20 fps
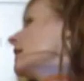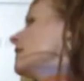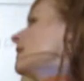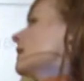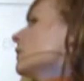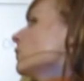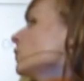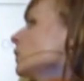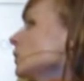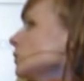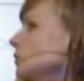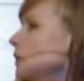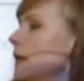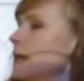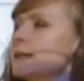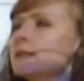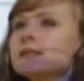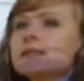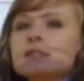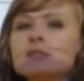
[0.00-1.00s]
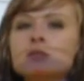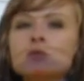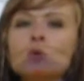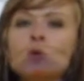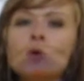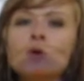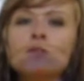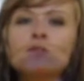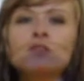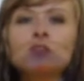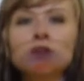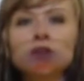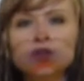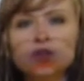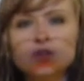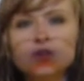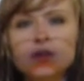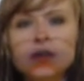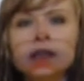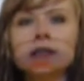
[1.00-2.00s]
then we raise the score of the
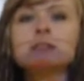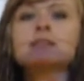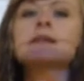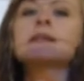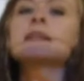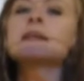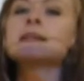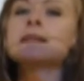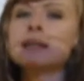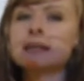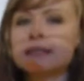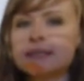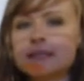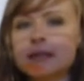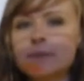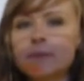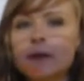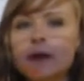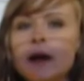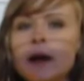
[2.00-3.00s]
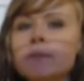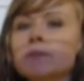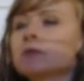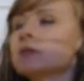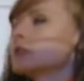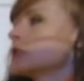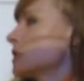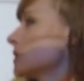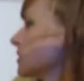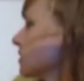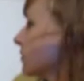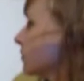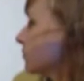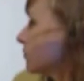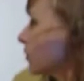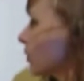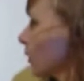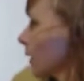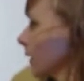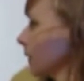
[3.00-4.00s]
three to the next number up, which is a
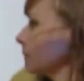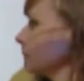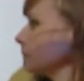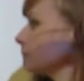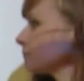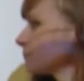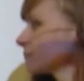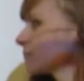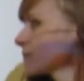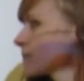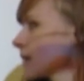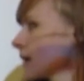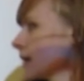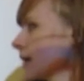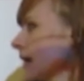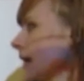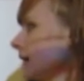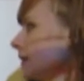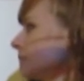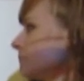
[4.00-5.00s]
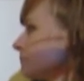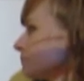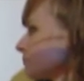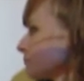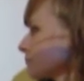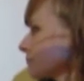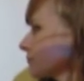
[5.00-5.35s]
four, okay?